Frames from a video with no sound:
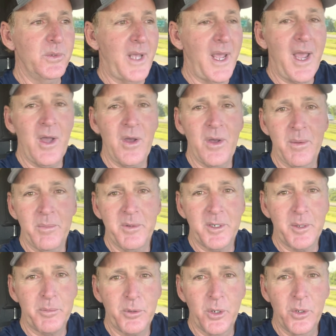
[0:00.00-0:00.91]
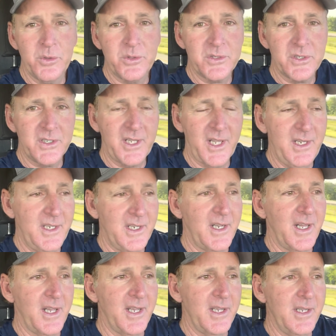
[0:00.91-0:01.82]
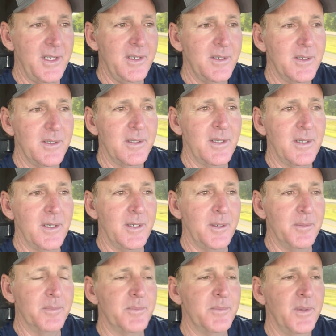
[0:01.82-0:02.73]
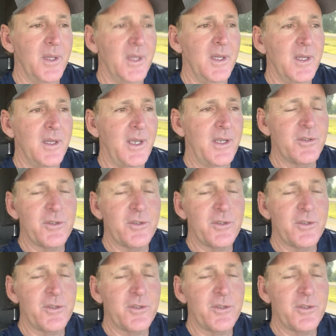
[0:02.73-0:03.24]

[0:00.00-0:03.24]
how I'm going to approach the day today and